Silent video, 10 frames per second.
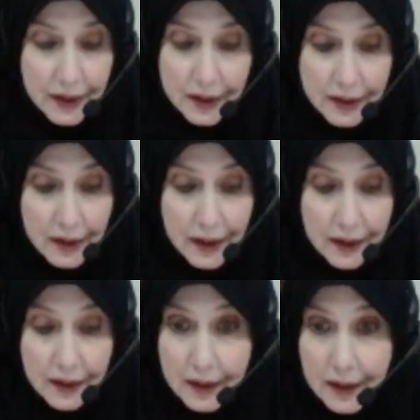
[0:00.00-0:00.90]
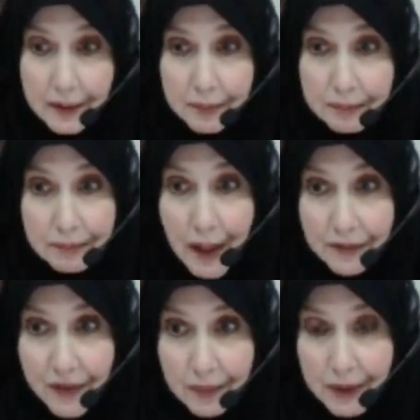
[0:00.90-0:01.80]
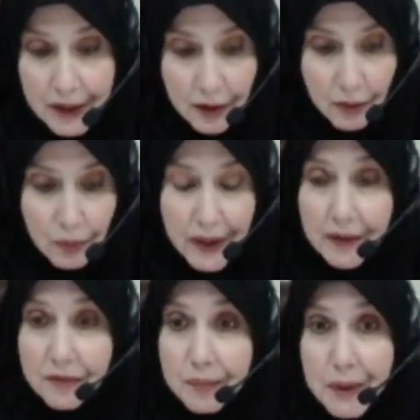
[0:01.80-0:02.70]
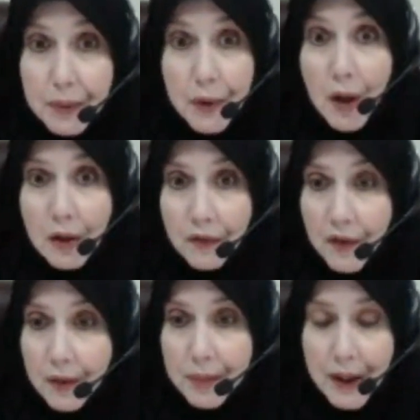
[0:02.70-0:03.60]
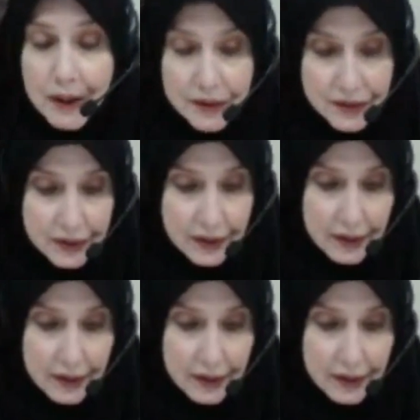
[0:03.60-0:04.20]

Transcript: Like in my family here, we have people all over the place,